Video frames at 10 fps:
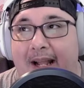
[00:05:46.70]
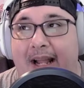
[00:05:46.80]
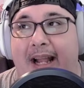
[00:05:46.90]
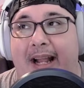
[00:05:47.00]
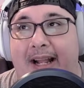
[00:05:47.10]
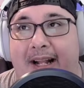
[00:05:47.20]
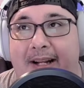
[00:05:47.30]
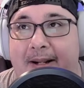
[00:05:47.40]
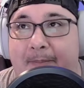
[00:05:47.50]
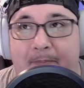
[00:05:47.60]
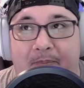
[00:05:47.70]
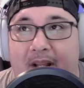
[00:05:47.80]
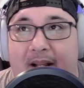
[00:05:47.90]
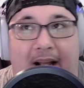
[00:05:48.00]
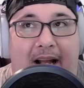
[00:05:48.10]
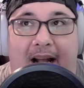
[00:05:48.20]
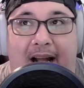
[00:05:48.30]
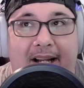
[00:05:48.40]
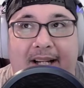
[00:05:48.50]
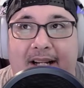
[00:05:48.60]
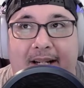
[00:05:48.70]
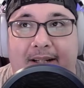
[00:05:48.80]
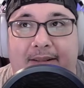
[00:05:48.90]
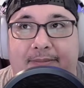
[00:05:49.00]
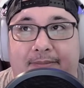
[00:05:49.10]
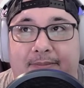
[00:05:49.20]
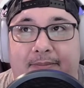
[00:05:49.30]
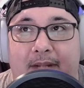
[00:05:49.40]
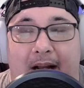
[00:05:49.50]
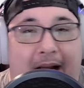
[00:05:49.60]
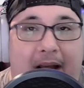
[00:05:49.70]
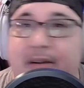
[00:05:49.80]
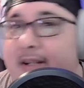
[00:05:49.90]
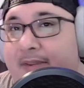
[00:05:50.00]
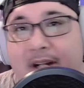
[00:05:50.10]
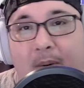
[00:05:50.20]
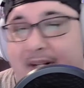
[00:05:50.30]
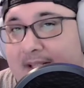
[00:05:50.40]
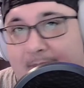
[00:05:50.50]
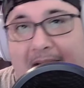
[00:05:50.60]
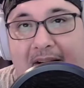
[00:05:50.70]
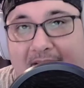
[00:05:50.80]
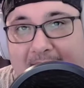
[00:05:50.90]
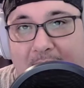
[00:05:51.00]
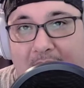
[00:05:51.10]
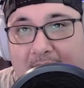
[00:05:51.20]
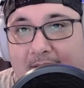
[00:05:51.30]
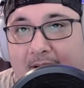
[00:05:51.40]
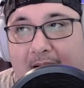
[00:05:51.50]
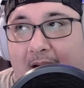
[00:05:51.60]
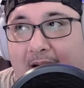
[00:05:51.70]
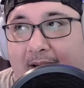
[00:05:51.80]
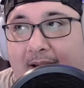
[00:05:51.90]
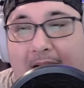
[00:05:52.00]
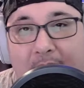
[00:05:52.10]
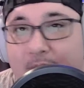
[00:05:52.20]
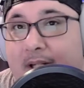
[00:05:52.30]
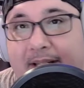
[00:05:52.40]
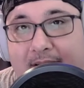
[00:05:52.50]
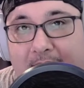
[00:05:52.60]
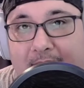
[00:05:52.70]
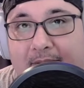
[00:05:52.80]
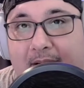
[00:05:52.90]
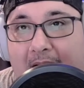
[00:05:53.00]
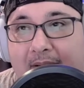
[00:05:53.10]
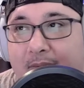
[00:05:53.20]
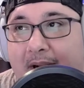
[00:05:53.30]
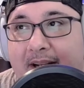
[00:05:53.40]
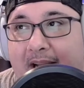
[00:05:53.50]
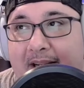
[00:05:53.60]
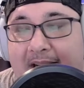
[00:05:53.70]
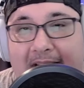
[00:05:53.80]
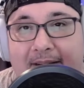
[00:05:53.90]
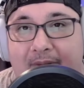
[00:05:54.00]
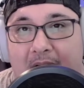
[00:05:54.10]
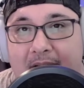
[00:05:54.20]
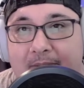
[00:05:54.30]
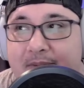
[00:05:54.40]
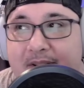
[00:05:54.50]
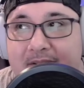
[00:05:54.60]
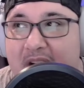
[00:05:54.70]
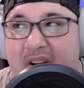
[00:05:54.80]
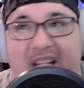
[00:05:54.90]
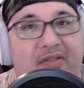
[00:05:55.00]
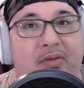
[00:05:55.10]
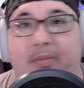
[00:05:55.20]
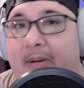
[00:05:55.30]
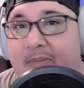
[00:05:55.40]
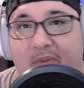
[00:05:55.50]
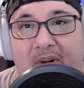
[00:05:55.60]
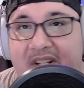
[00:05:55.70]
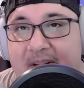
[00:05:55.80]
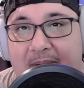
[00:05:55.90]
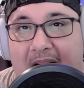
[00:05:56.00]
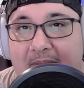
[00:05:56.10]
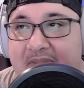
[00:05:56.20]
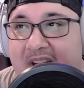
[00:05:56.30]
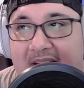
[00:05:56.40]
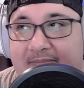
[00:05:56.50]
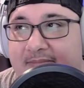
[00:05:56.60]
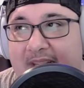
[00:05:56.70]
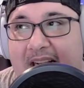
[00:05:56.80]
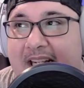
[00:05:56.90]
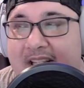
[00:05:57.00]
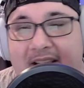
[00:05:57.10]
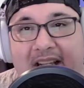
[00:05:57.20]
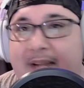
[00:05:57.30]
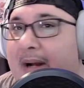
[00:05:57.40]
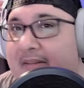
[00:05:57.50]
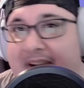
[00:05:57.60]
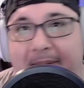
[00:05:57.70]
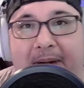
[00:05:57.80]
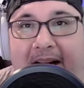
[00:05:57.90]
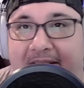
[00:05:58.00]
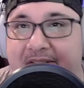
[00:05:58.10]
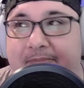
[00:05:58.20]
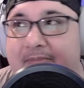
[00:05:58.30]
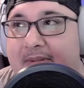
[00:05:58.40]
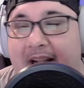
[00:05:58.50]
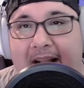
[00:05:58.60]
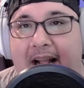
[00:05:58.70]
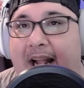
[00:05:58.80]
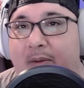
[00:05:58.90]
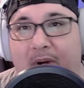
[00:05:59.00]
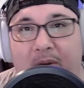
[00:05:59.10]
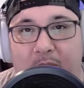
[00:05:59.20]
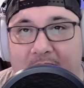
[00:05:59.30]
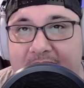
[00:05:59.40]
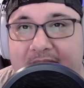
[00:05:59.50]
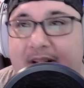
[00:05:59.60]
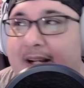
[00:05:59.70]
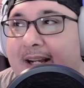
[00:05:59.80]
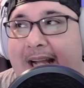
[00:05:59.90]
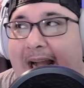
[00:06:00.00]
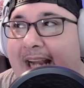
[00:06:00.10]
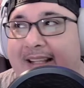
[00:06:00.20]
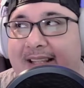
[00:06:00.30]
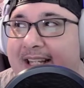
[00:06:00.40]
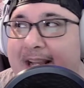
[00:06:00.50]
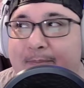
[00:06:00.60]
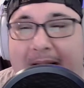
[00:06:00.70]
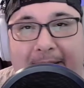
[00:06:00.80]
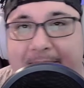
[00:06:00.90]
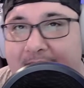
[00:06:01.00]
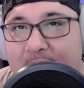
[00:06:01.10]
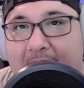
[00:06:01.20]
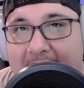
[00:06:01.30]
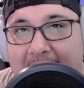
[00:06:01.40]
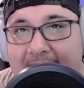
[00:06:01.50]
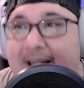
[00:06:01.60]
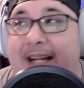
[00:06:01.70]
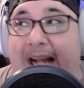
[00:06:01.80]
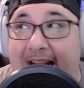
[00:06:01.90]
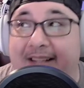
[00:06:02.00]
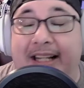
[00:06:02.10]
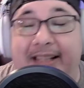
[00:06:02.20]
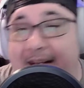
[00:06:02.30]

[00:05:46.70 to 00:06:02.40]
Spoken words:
and I I don't even know what it's about anymore. I really don't. I've read like 8 volumes. Don't even remember what it's about. It's like it's a thing about vampires and werewolves. I think it might be Twilight. I think they